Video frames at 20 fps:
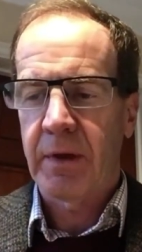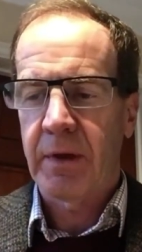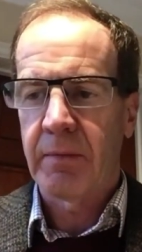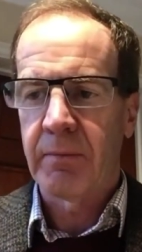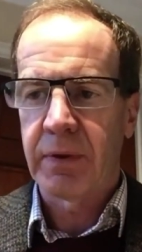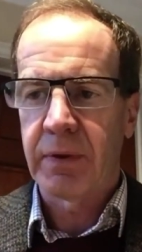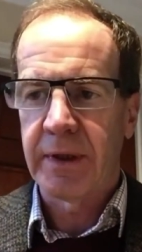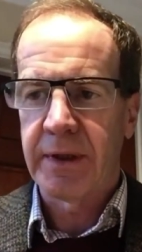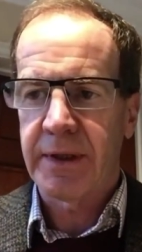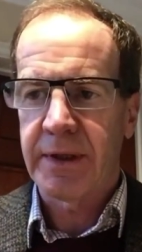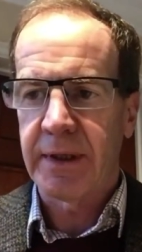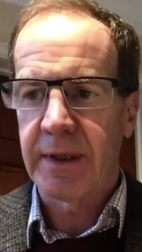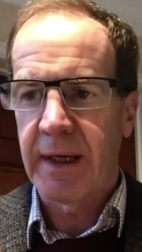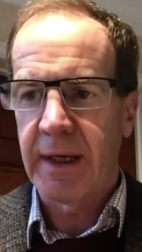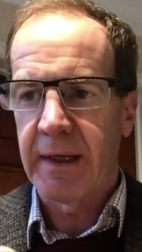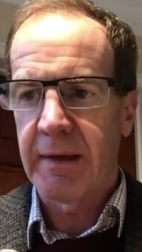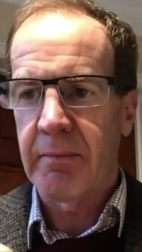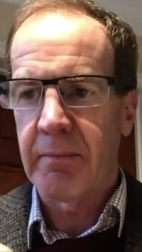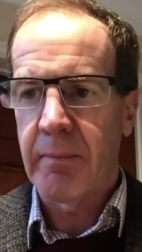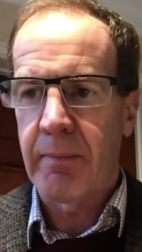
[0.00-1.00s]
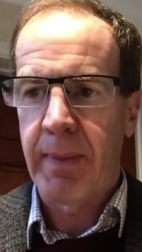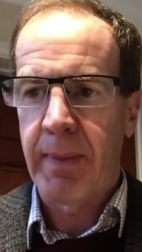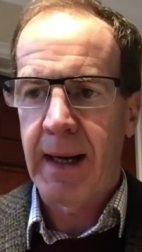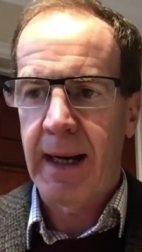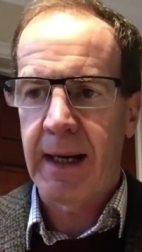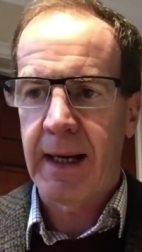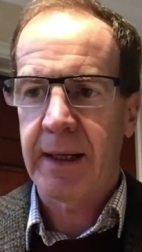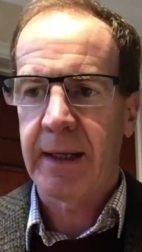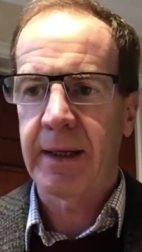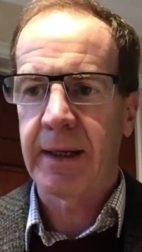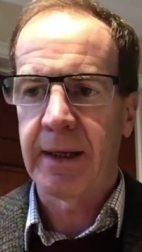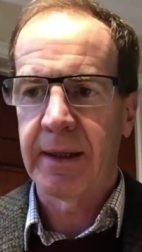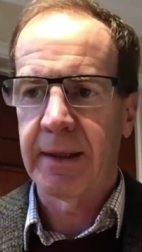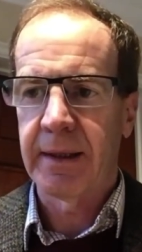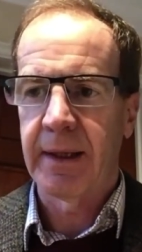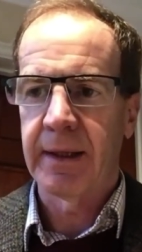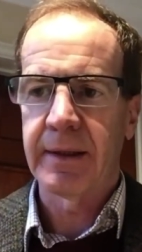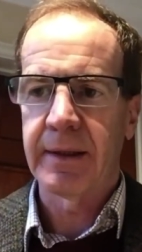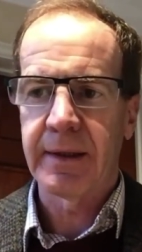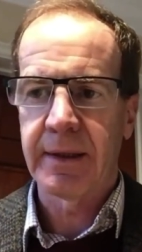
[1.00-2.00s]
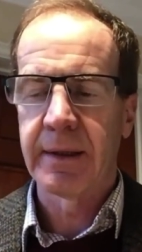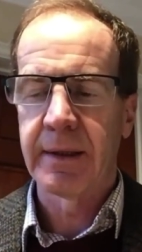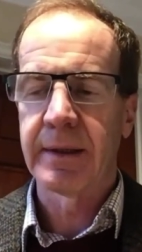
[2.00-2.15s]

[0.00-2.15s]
completion date back and then